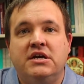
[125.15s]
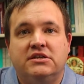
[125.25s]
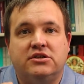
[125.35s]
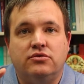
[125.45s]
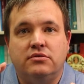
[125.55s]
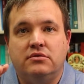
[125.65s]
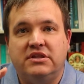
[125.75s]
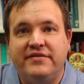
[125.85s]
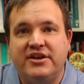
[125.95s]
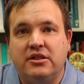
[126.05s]
So
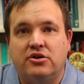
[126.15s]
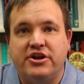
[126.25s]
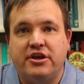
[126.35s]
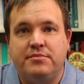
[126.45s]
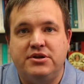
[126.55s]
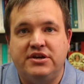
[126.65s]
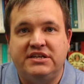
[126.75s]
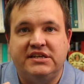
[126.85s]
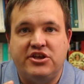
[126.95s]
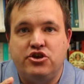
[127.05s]
living learning
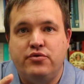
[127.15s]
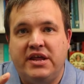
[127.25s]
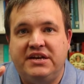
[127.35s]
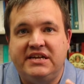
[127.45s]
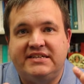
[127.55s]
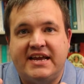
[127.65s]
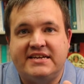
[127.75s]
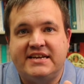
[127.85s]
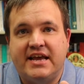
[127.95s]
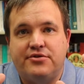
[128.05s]
communities at UIndy take
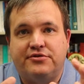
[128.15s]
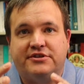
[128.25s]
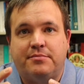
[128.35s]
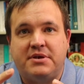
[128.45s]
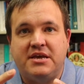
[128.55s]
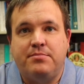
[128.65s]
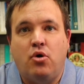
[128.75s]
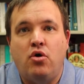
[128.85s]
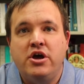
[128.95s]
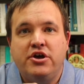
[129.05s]
together some
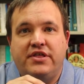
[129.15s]
people